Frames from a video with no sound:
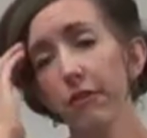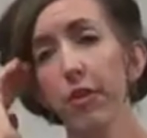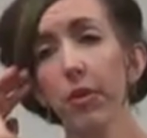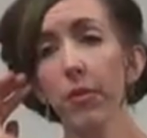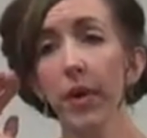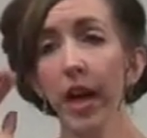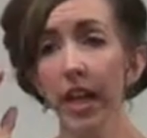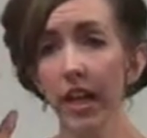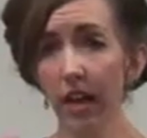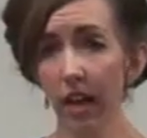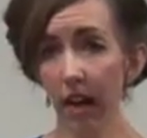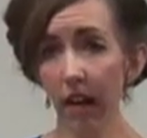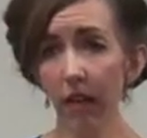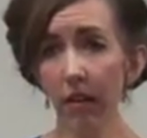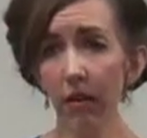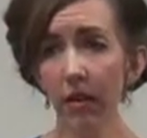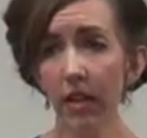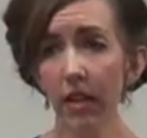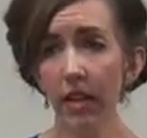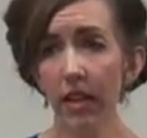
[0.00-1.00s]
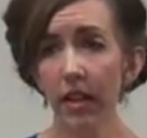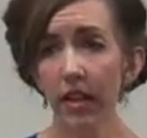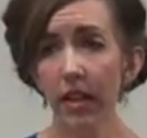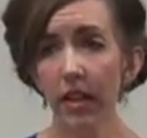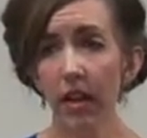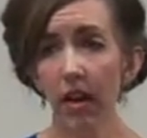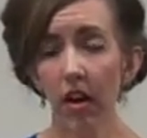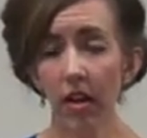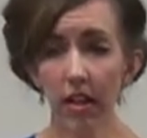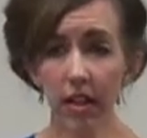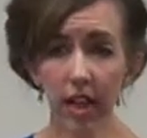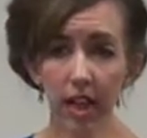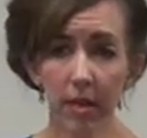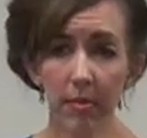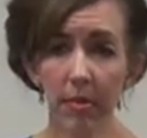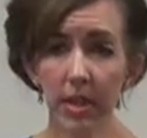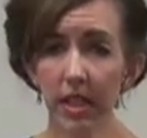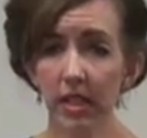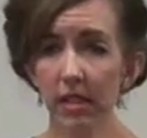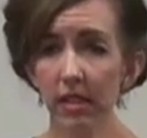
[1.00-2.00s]
For right now, on
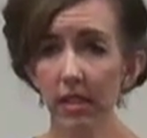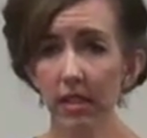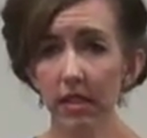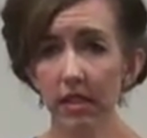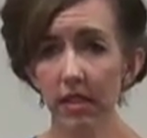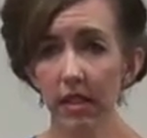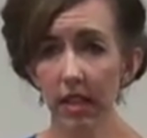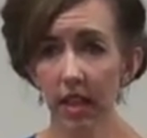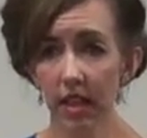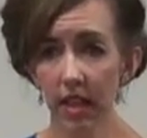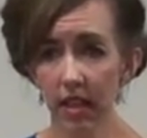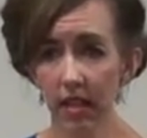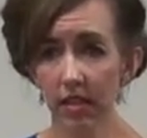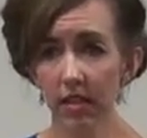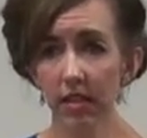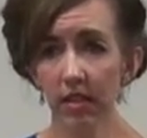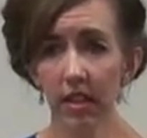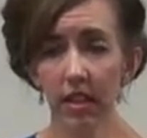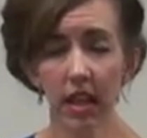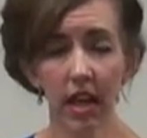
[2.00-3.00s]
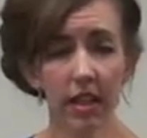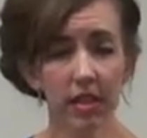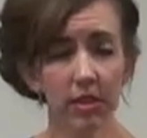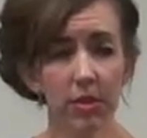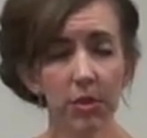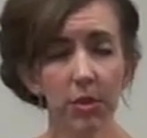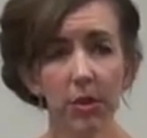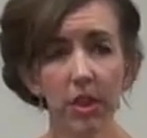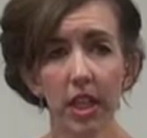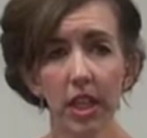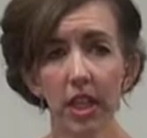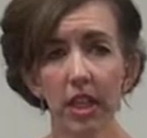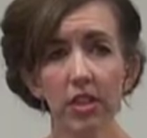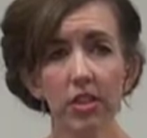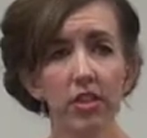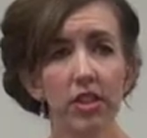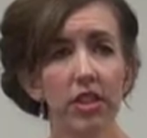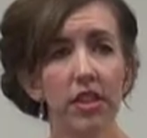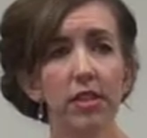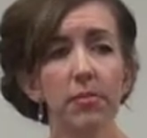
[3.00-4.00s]
campus and it's in high school, it
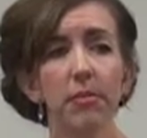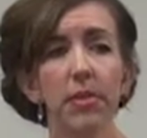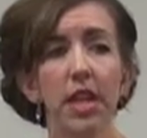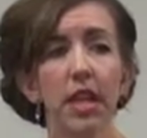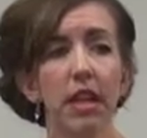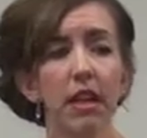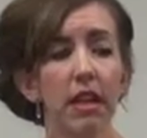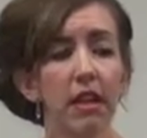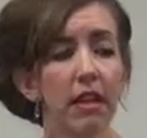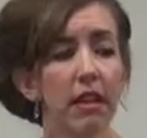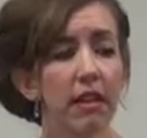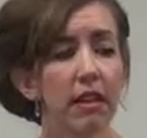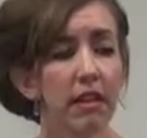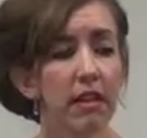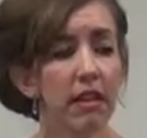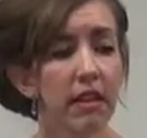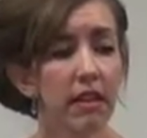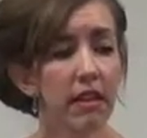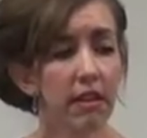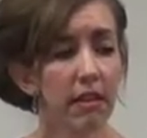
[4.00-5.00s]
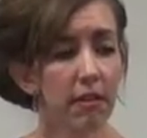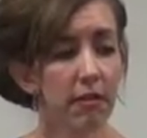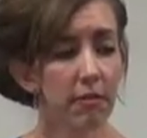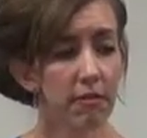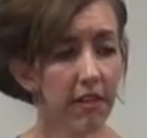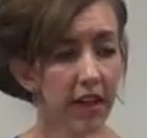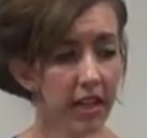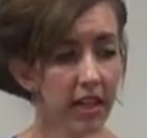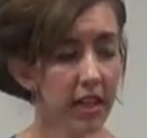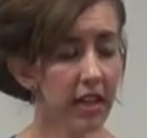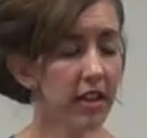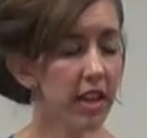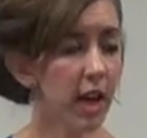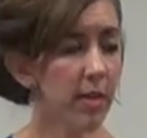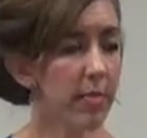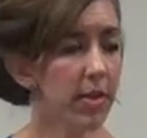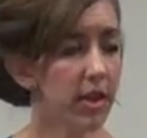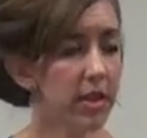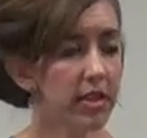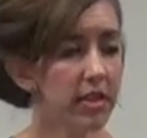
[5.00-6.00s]
could just be finding
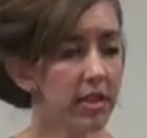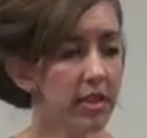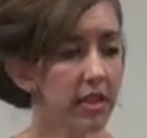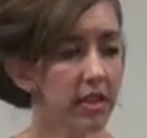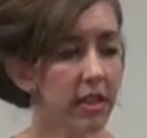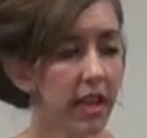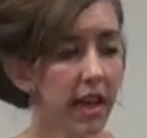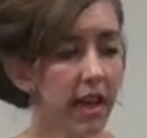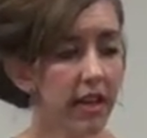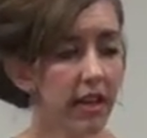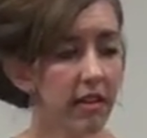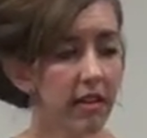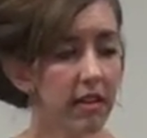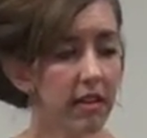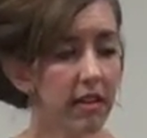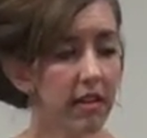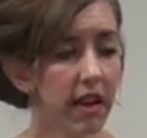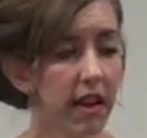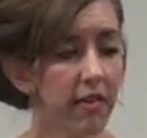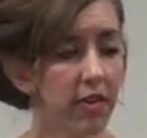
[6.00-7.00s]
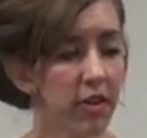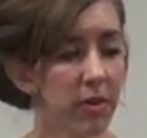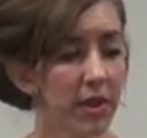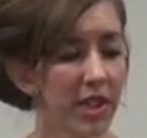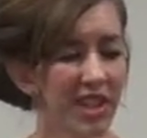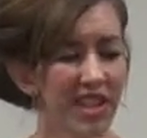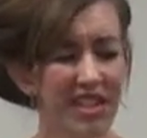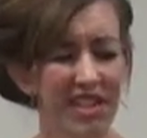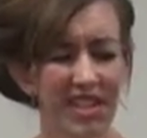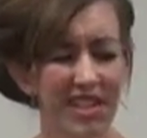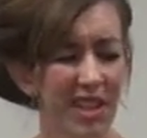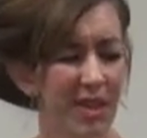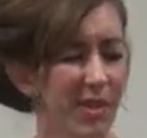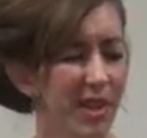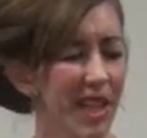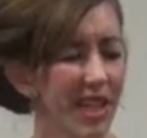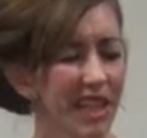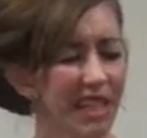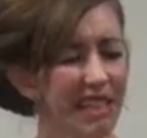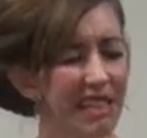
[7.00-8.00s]
that person that everyone else is like,
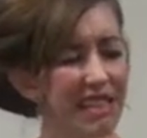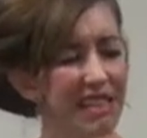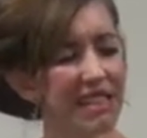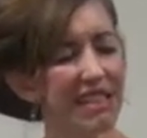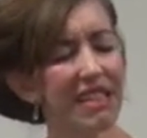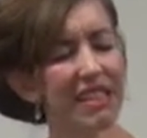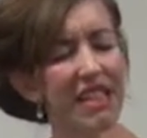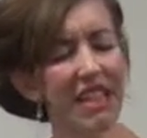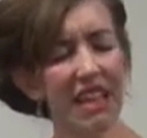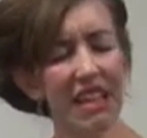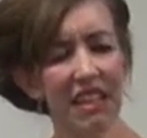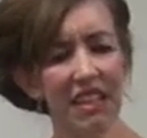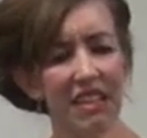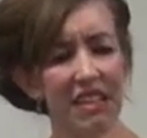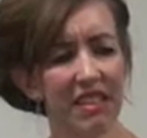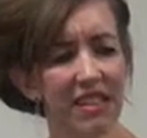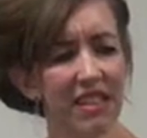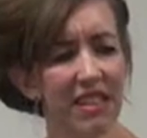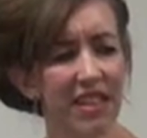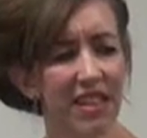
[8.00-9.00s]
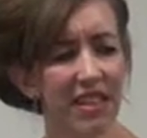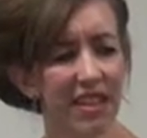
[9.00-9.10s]
well, that kid stinks.